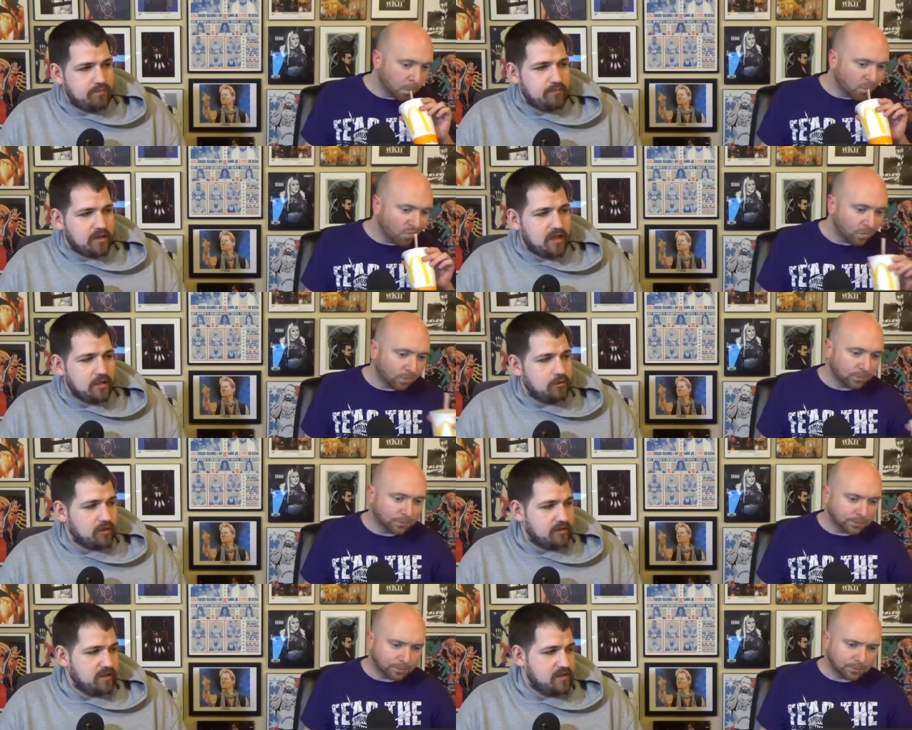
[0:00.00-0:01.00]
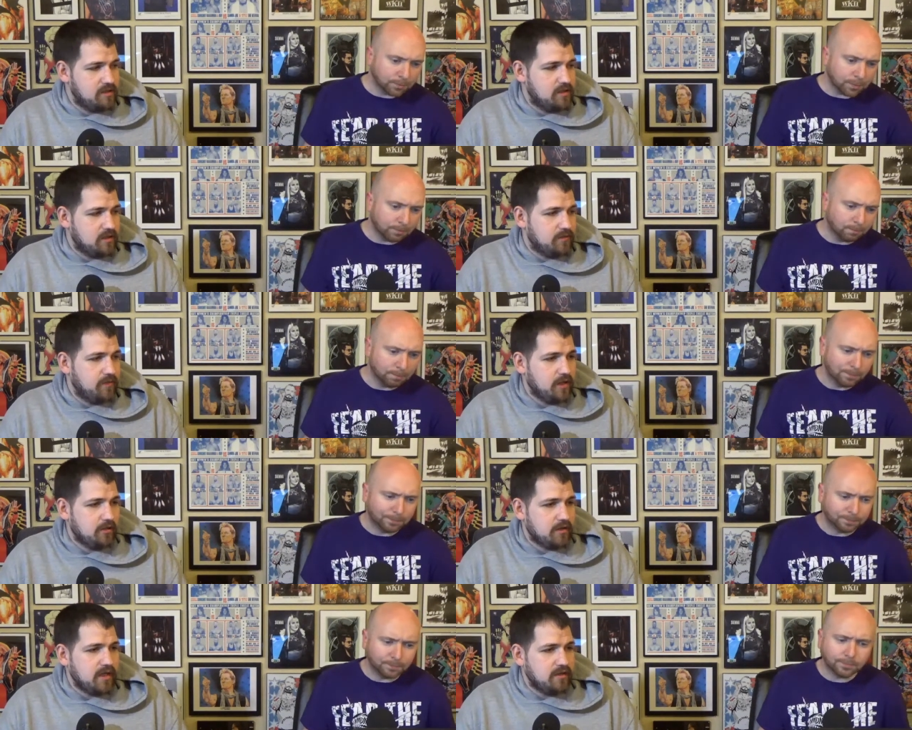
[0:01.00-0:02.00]
Speaker 1: kind of quickly to the
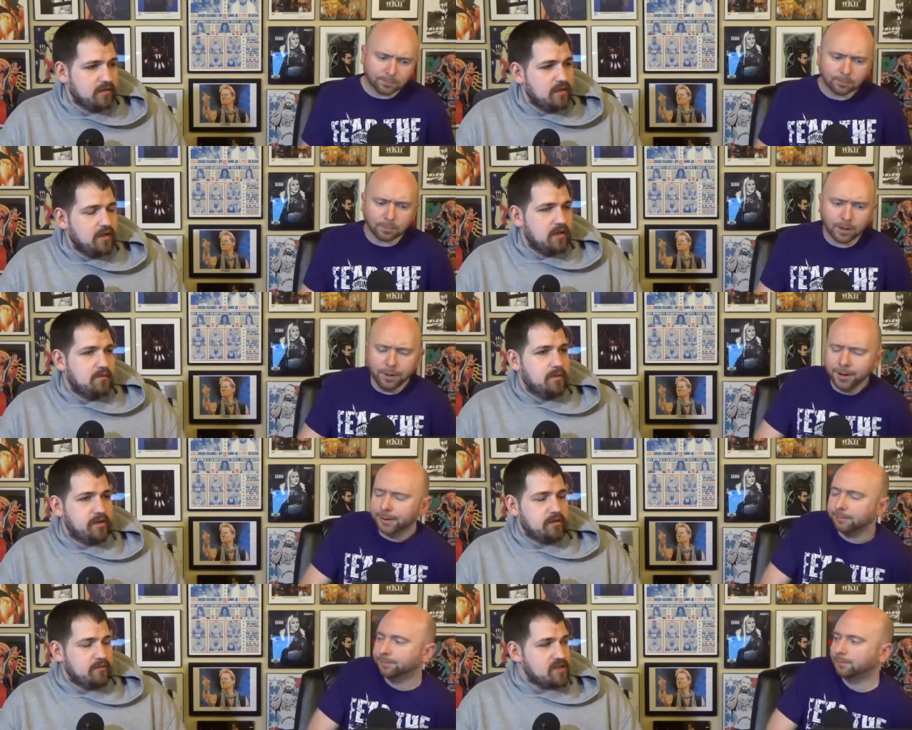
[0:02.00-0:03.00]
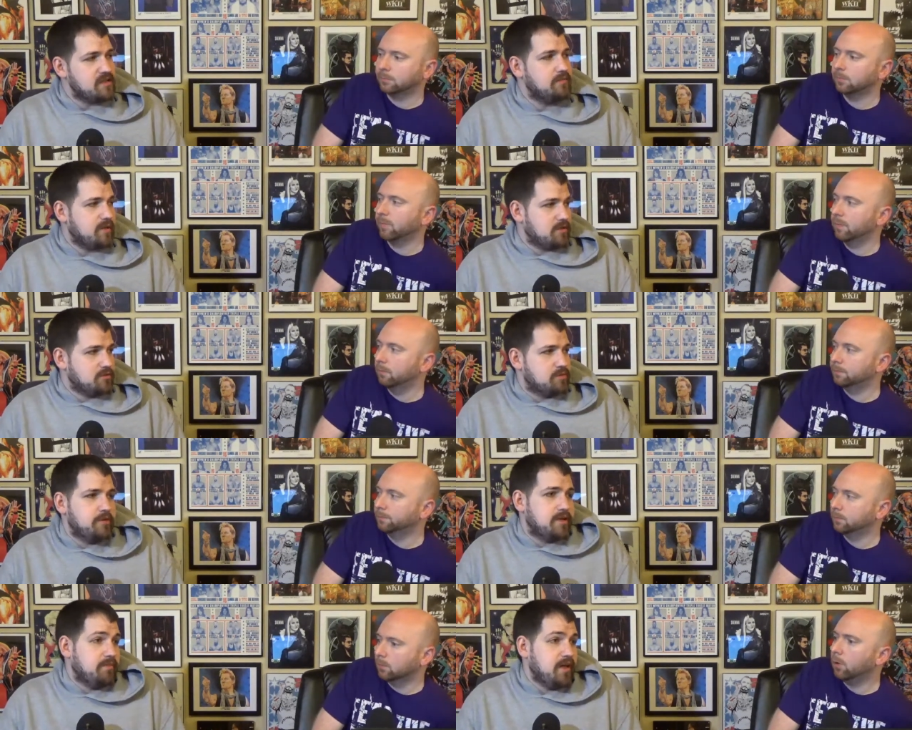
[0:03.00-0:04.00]
figure eight, yeah. but the rest of the match was
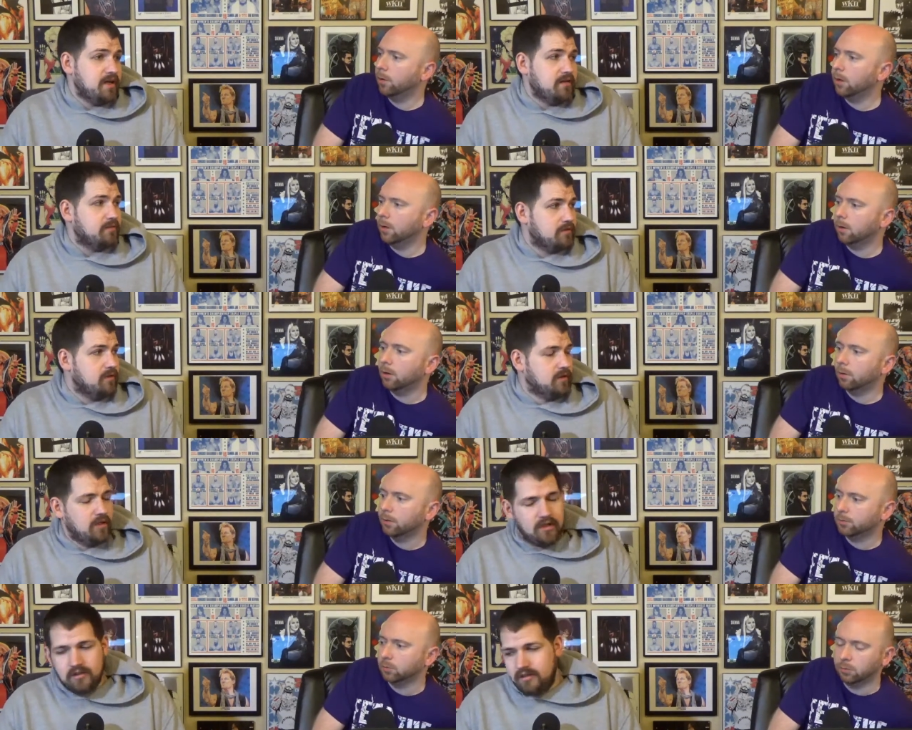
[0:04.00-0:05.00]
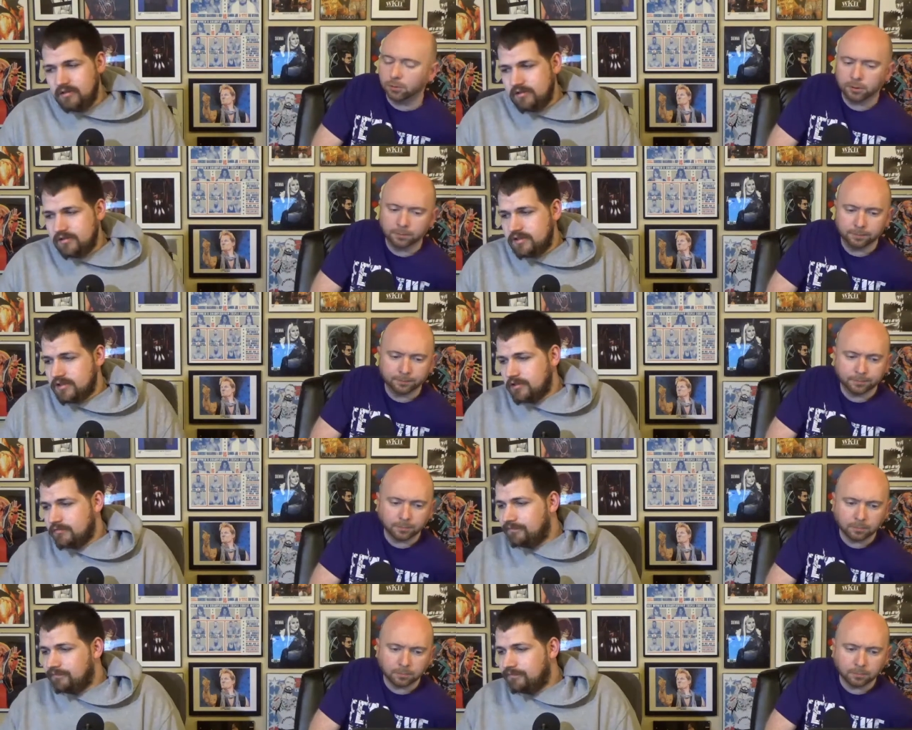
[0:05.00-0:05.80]
pretty oh, competitive. Oh, yeah, no, absolutely. So